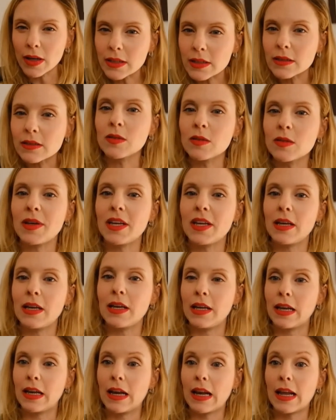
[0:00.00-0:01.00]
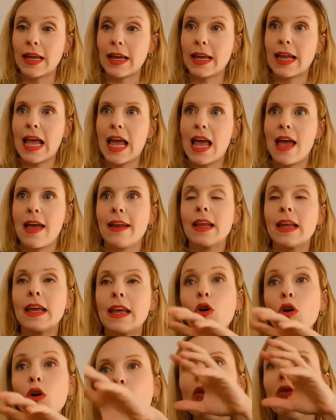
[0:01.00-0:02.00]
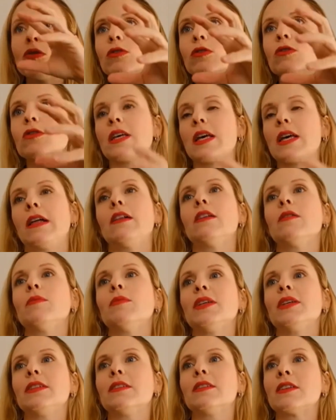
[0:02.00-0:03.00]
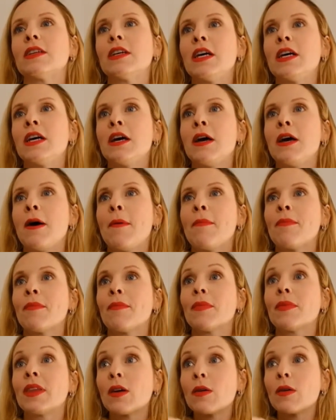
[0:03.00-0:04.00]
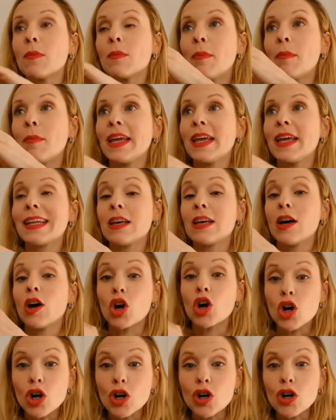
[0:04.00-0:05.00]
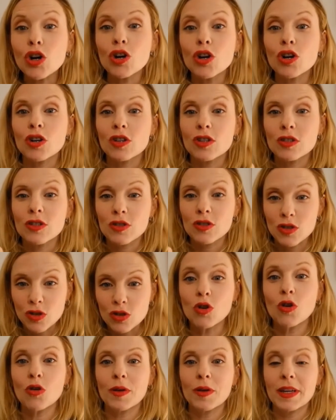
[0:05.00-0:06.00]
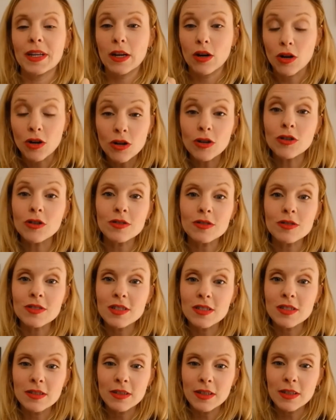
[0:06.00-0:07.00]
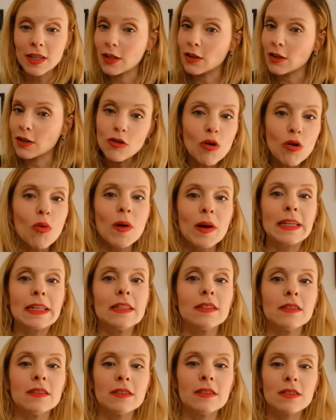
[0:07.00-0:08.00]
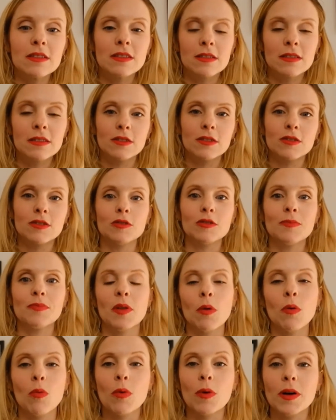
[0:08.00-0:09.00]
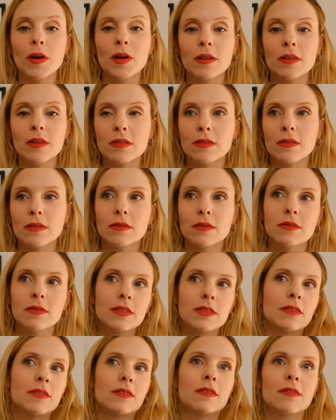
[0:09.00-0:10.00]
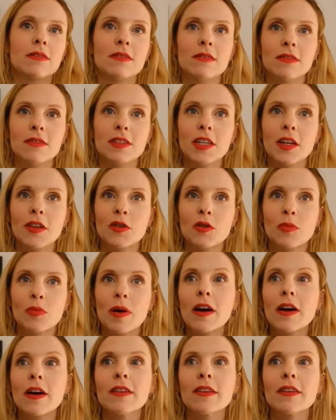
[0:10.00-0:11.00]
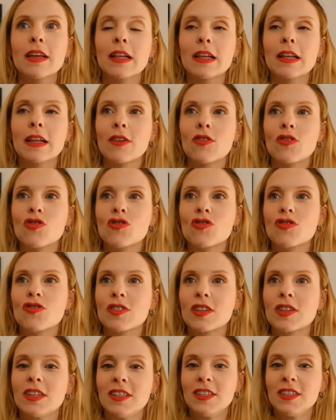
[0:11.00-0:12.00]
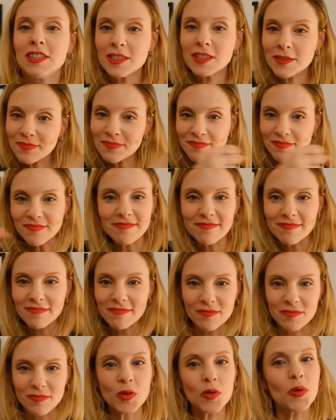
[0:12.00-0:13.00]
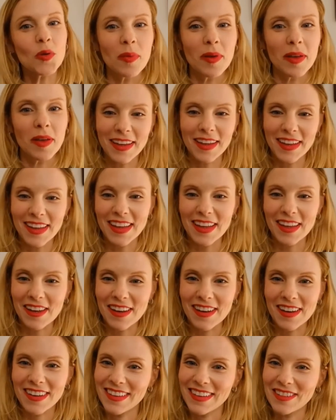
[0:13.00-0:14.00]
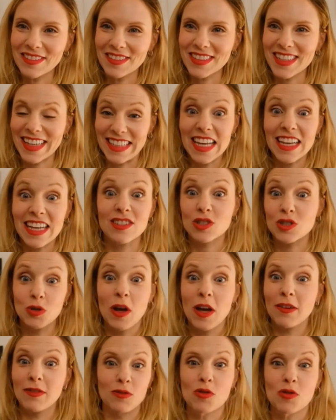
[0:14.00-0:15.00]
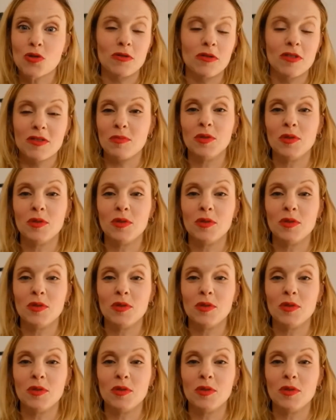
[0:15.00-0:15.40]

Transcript: intimate and like and all those elements that made her story hers and no one else you know where the the other part that like just took me and I was like, yes, you have to shoot this